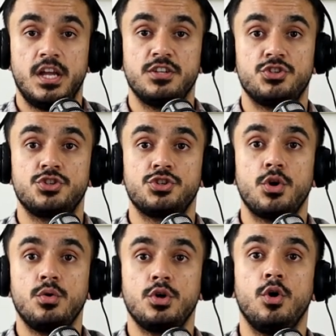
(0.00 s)
It's
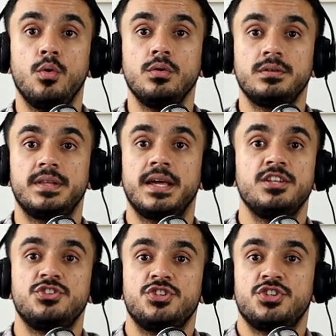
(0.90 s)
so cold that
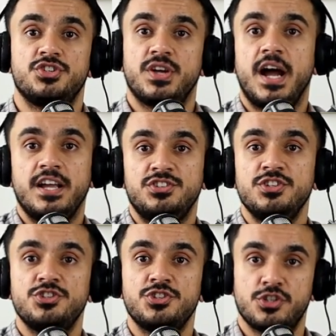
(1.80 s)
it's just
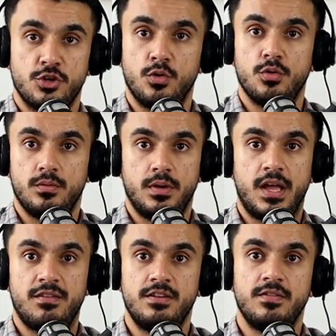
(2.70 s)
icy snow
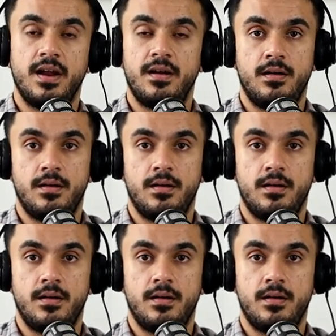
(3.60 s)
everywhere.